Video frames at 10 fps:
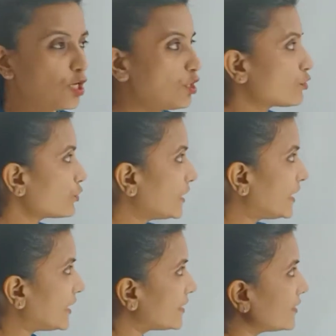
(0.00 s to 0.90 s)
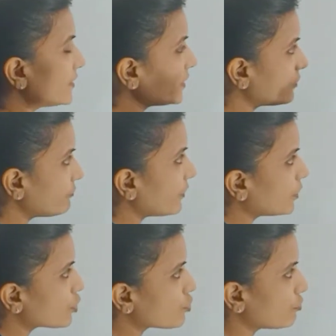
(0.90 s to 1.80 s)
So here, if I
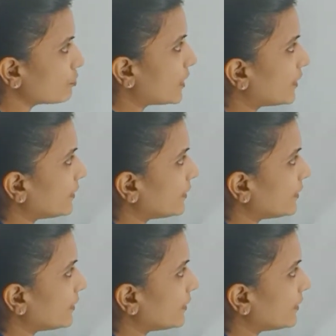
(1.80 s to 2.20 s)
show that